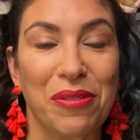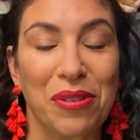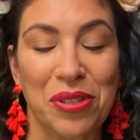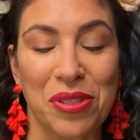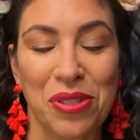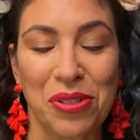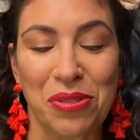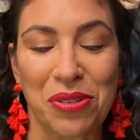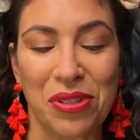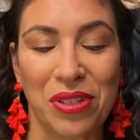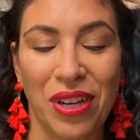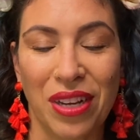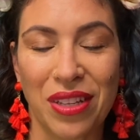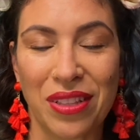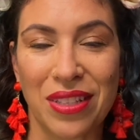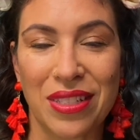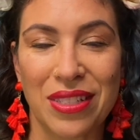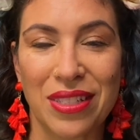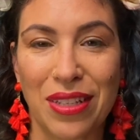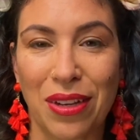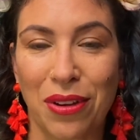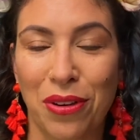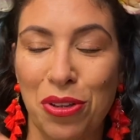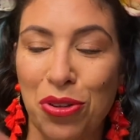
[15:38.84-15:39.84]
You'd cut
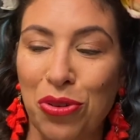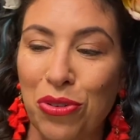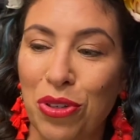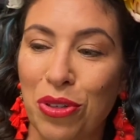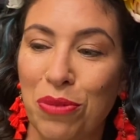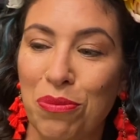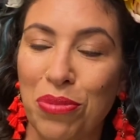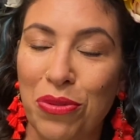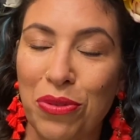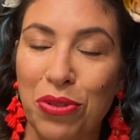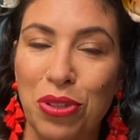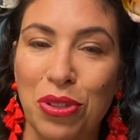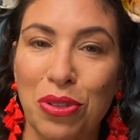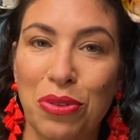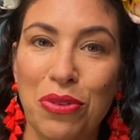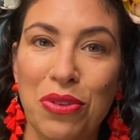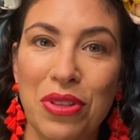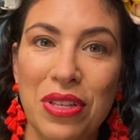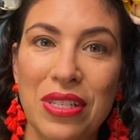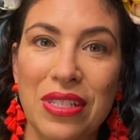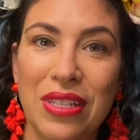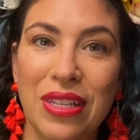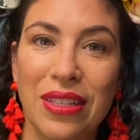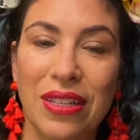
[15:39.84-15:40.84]
this out, you could glue
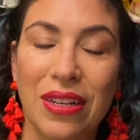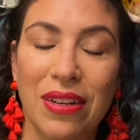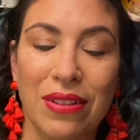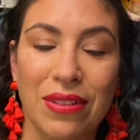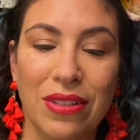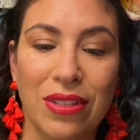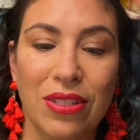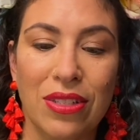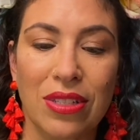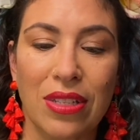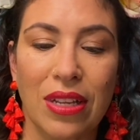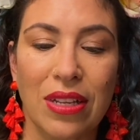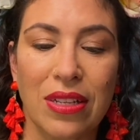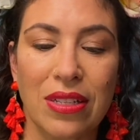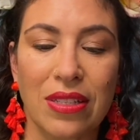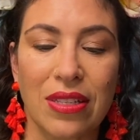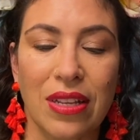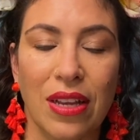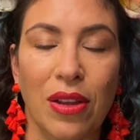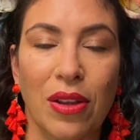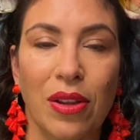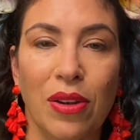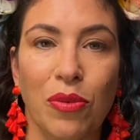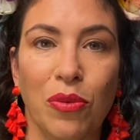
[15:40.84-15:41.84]
this in there, and this says
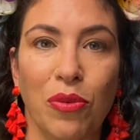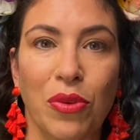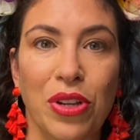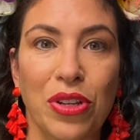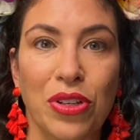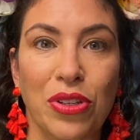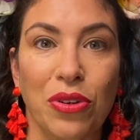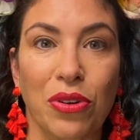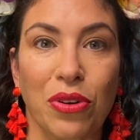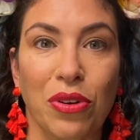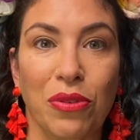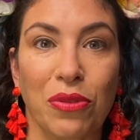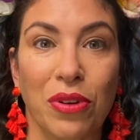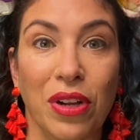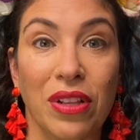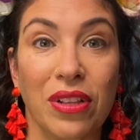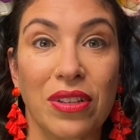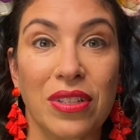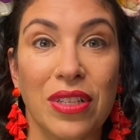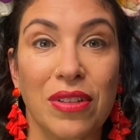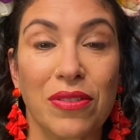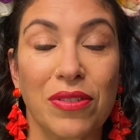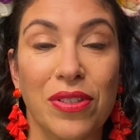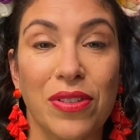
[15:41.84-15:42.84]
that when your
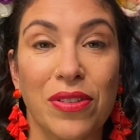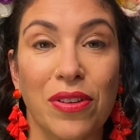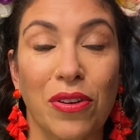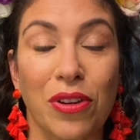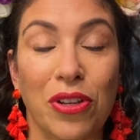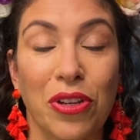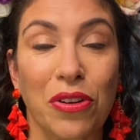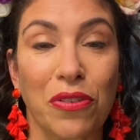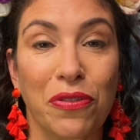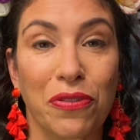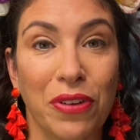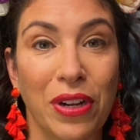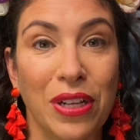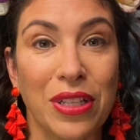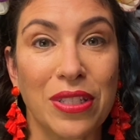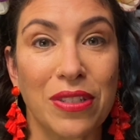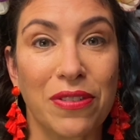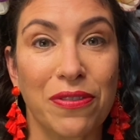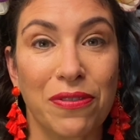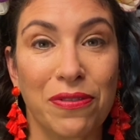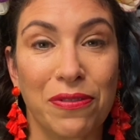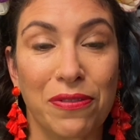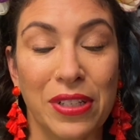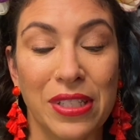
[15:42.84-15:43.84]
relatives or your friends
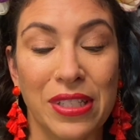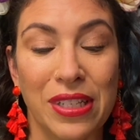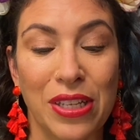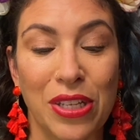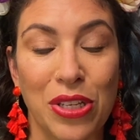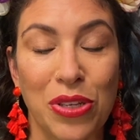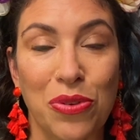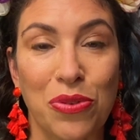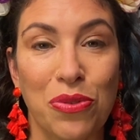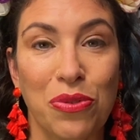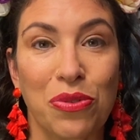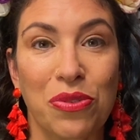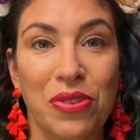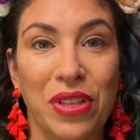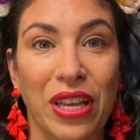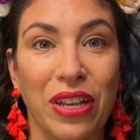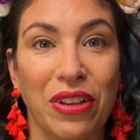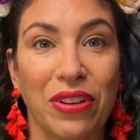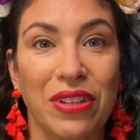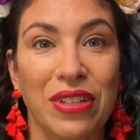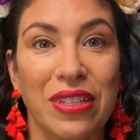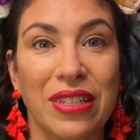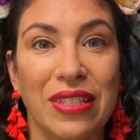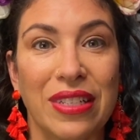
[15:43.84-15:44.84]
visit you, they
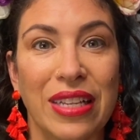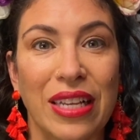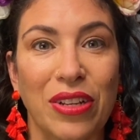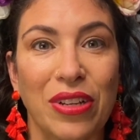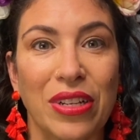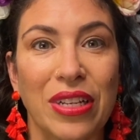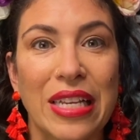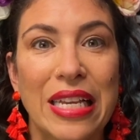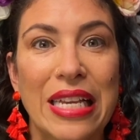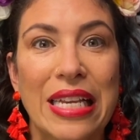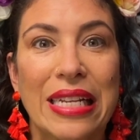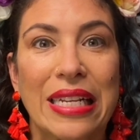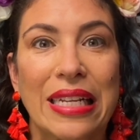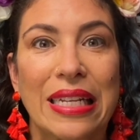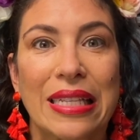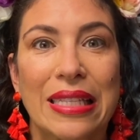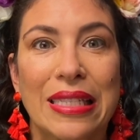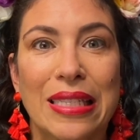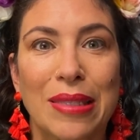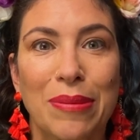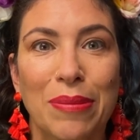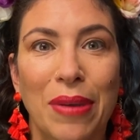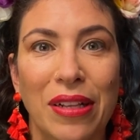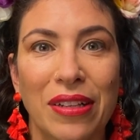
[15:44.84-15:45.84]
could eat it and
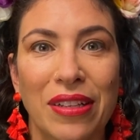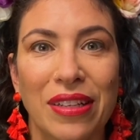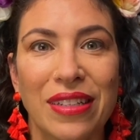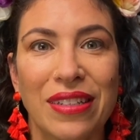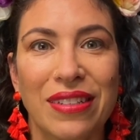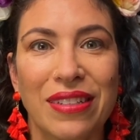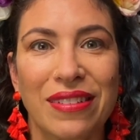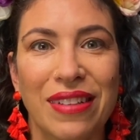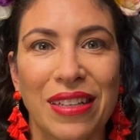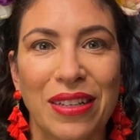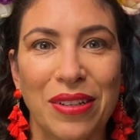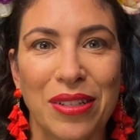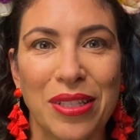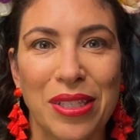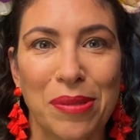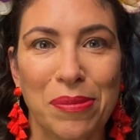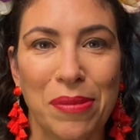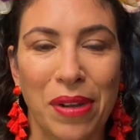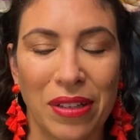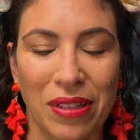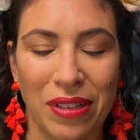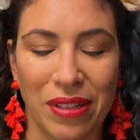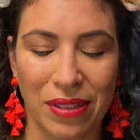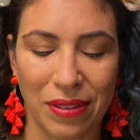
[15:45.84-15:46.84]
smell it. They could
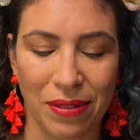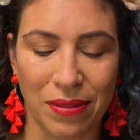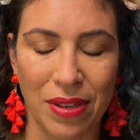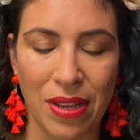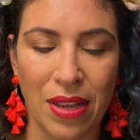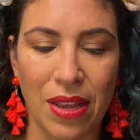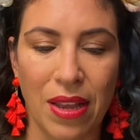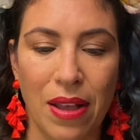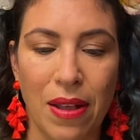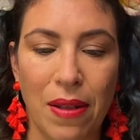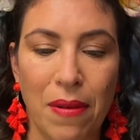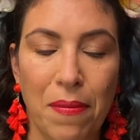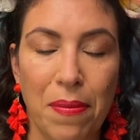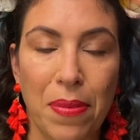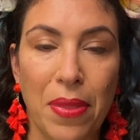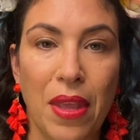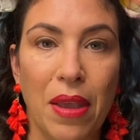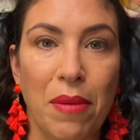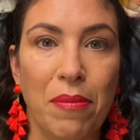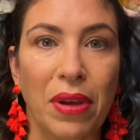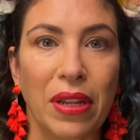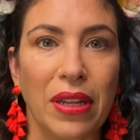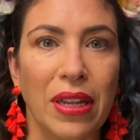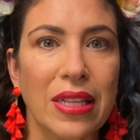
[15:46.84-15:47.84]
smell it.
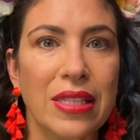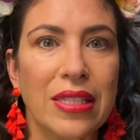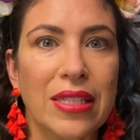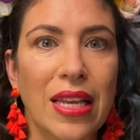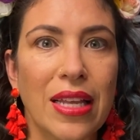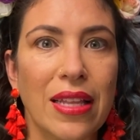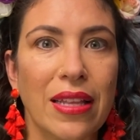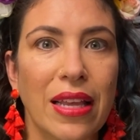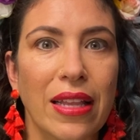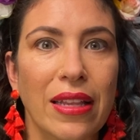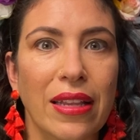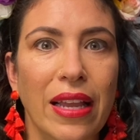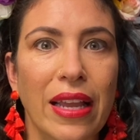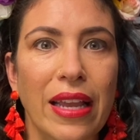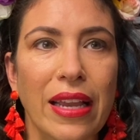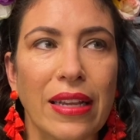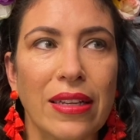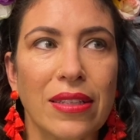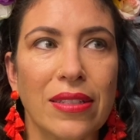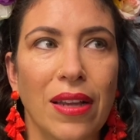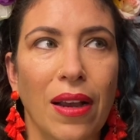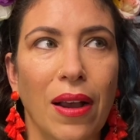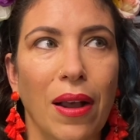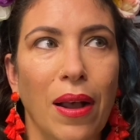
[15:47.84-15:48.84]
But let's say they liked